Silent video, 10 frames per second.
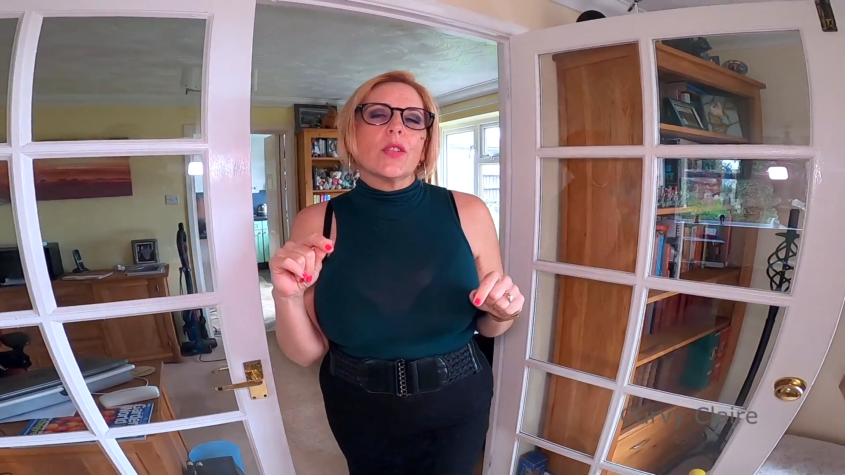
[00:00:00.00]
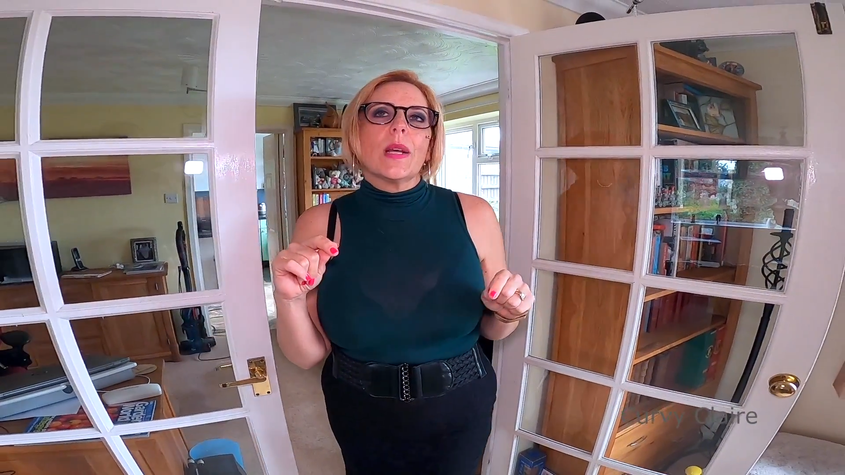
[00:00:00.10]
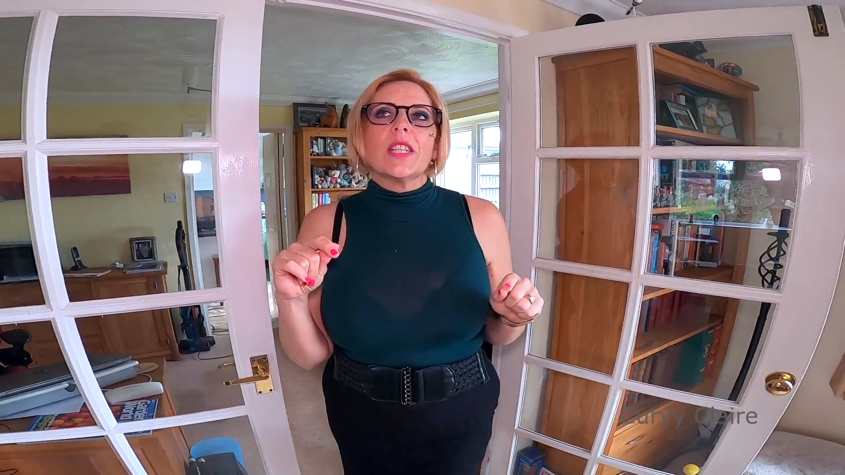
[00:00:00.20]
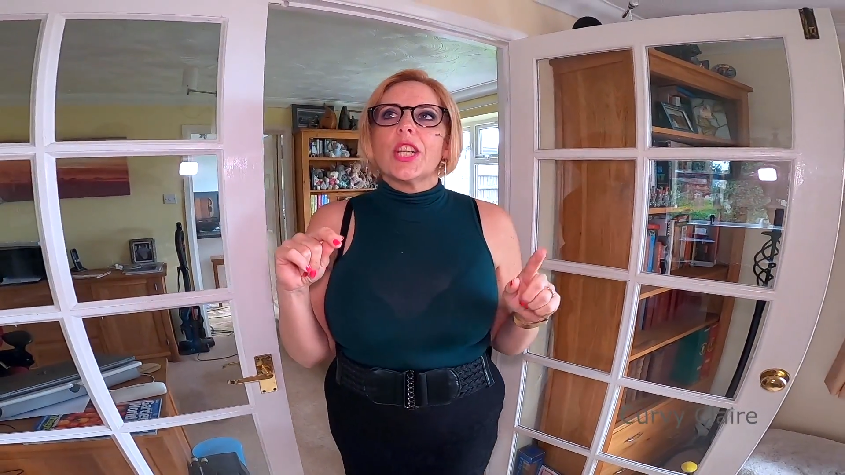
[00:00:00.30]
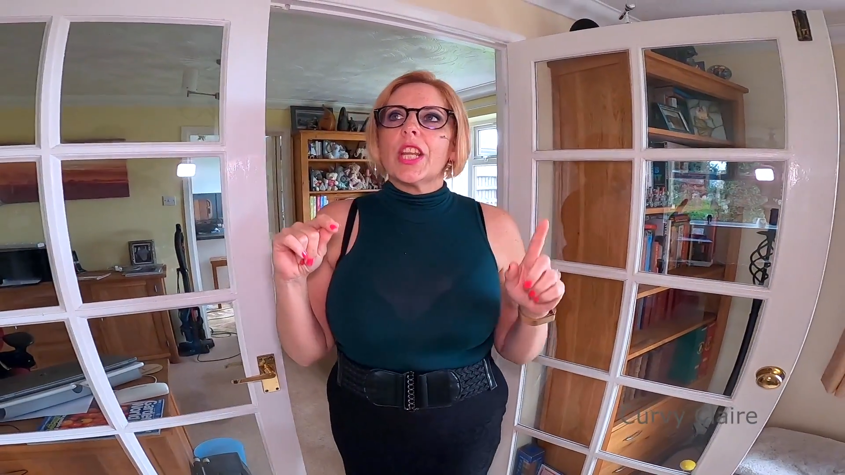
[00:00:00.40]
to
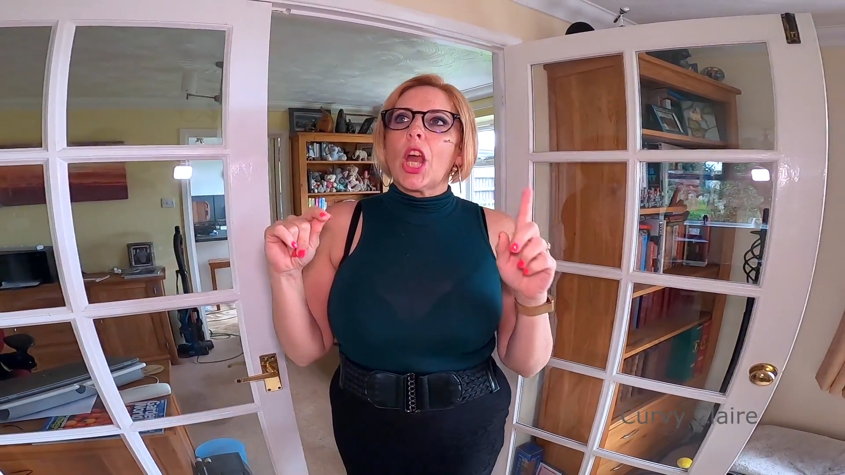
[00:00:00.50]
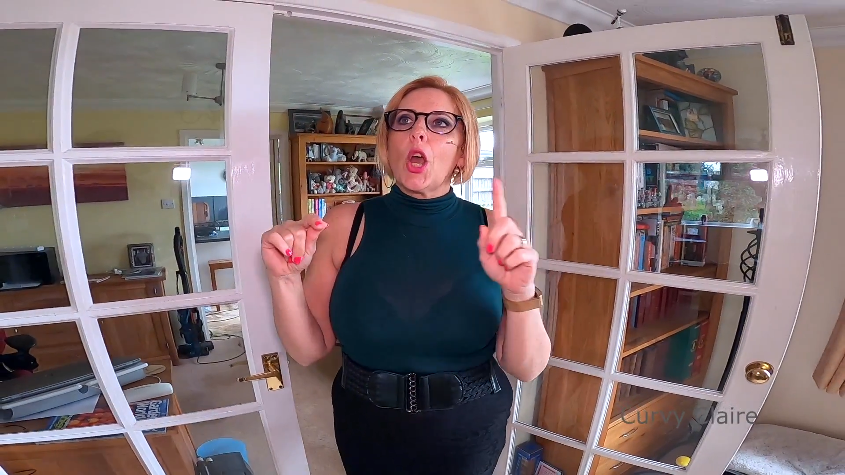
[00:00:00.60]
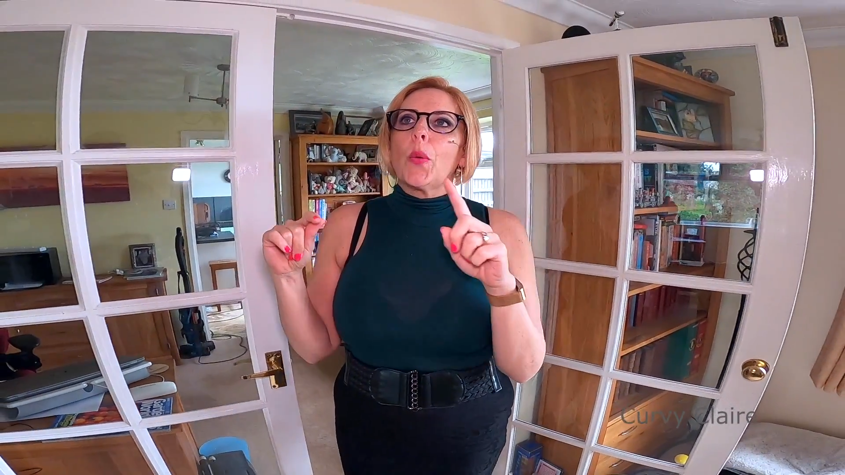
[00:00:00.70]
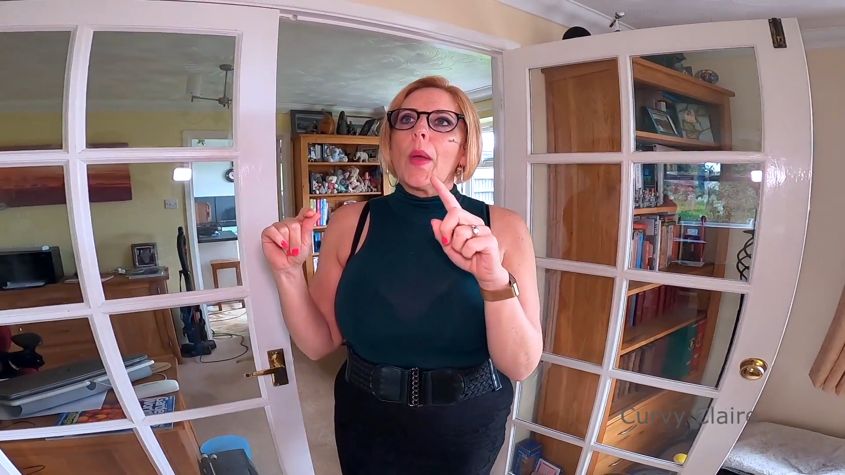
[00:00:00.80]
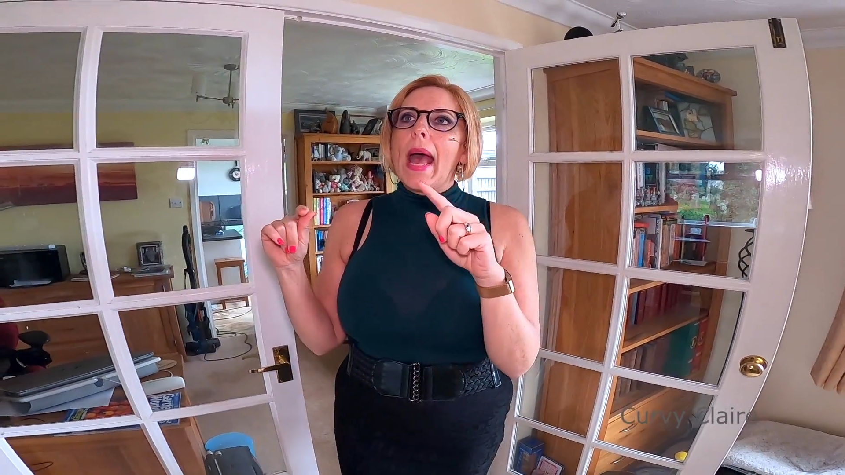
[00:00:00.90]
actually
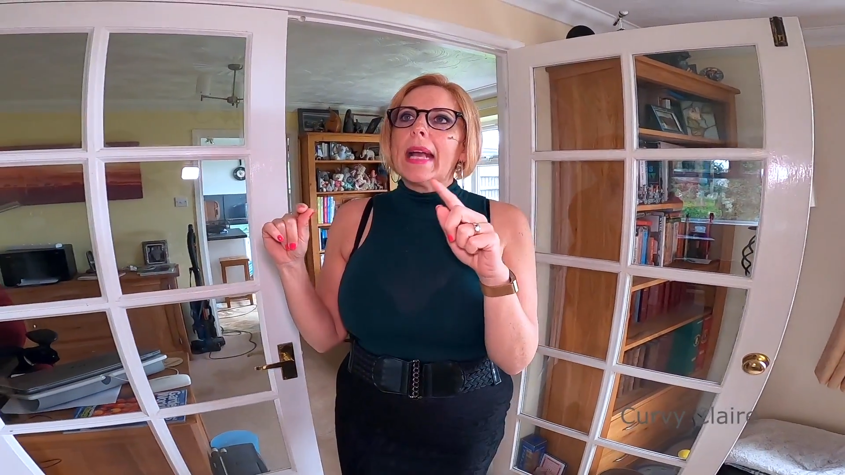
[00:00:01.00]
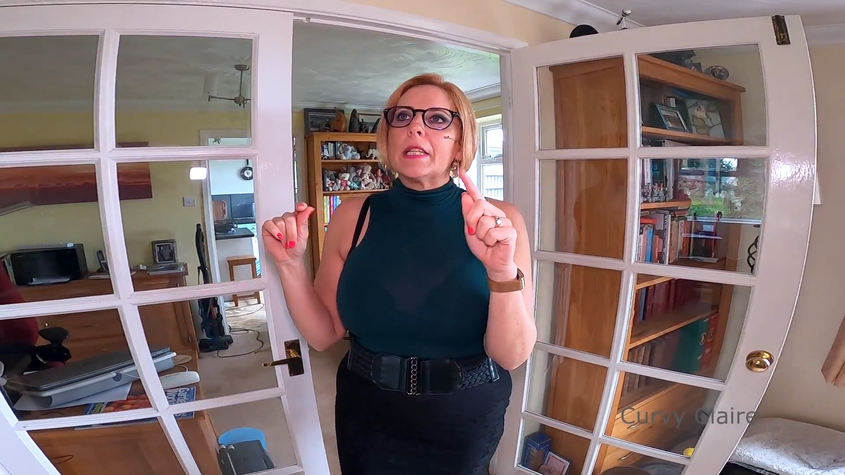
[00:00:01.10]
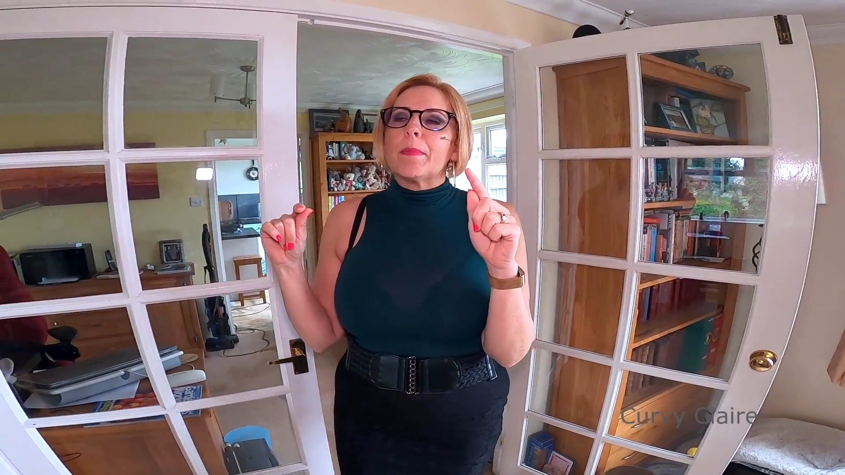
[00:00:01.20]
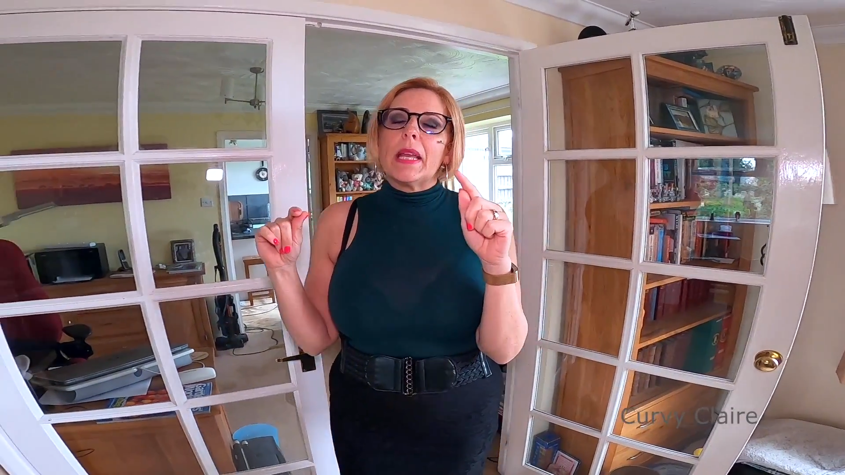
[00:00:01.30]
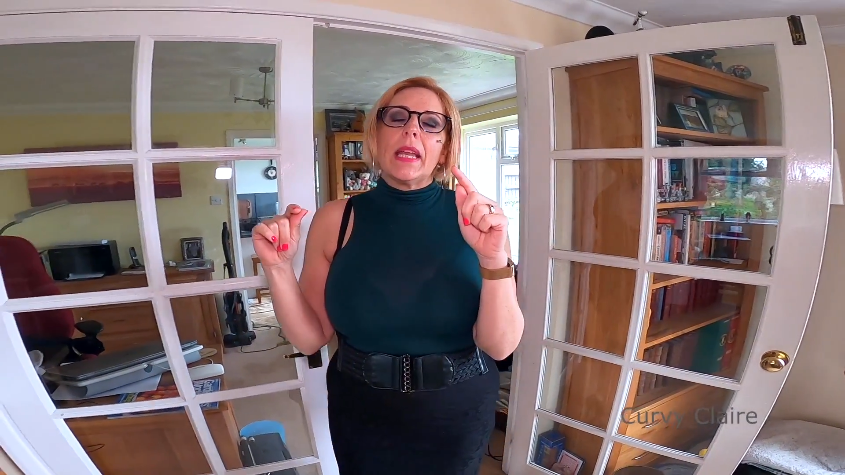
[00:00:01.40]
go
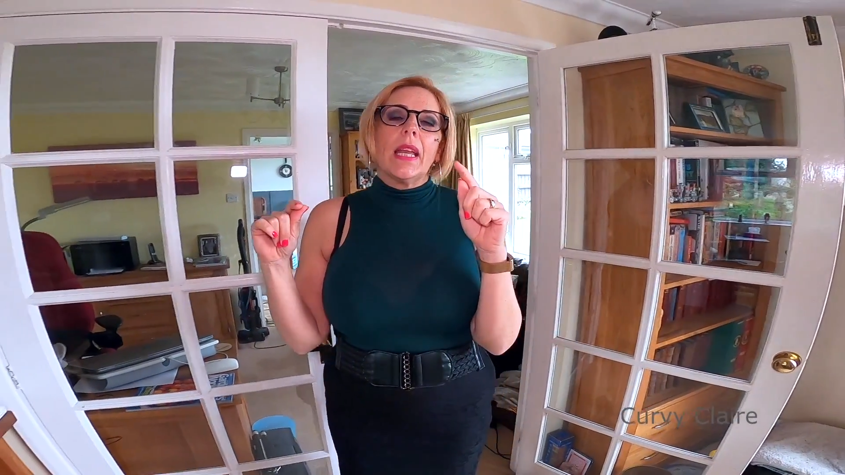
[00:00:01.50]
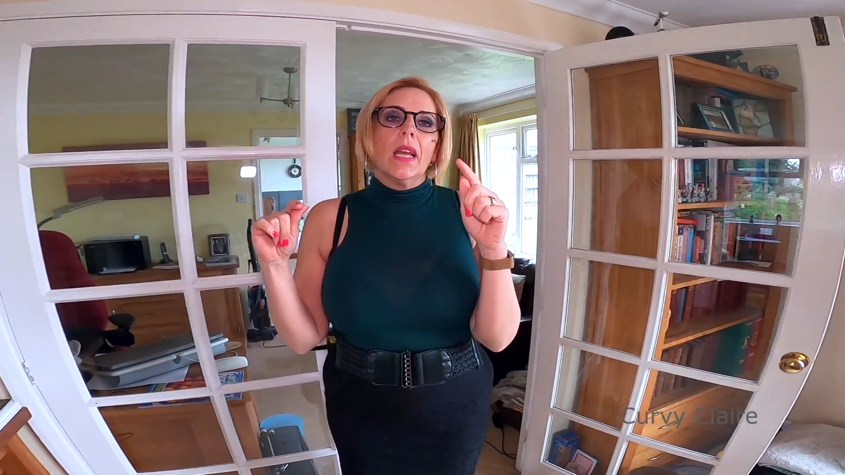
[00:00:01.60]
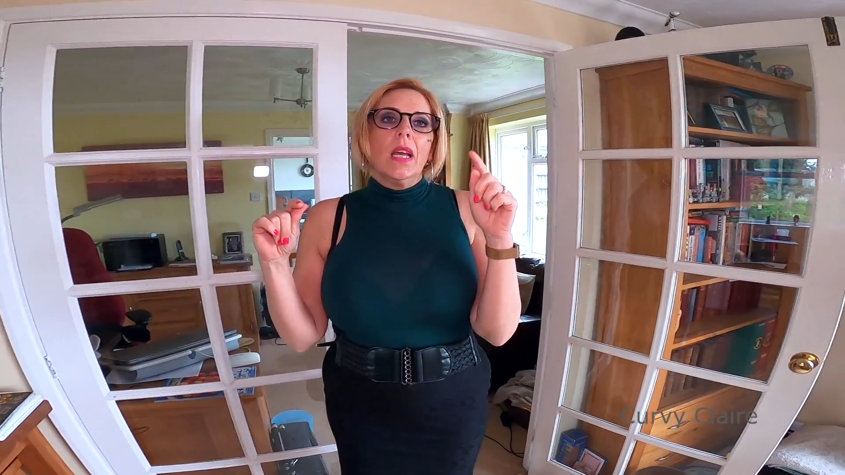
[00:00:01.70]
and be